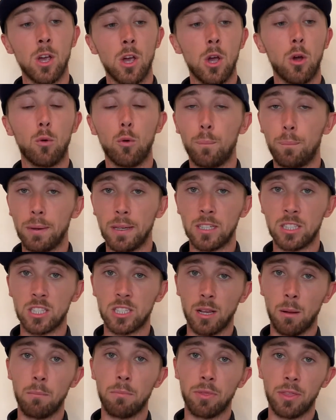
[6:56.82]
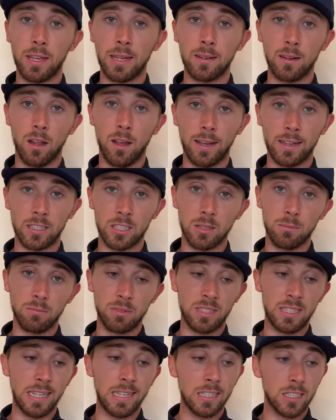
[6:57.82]
would be something like
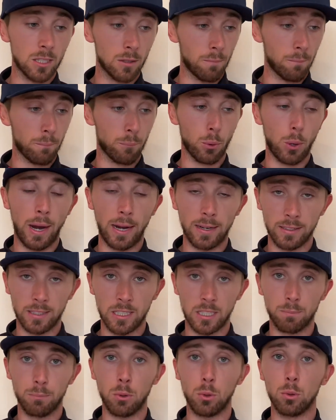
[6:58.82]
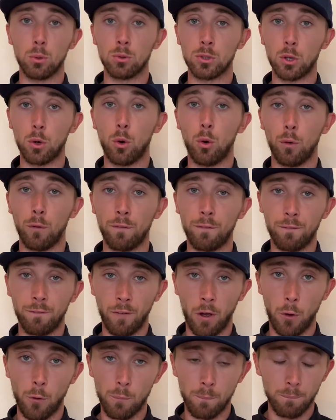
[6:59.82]
some decent practice balls or
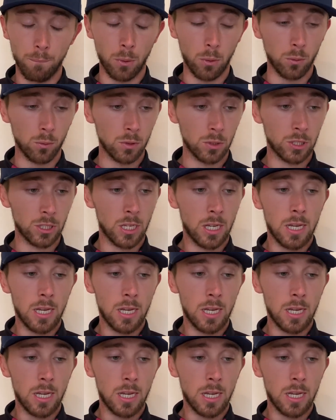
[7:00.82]
foam balls.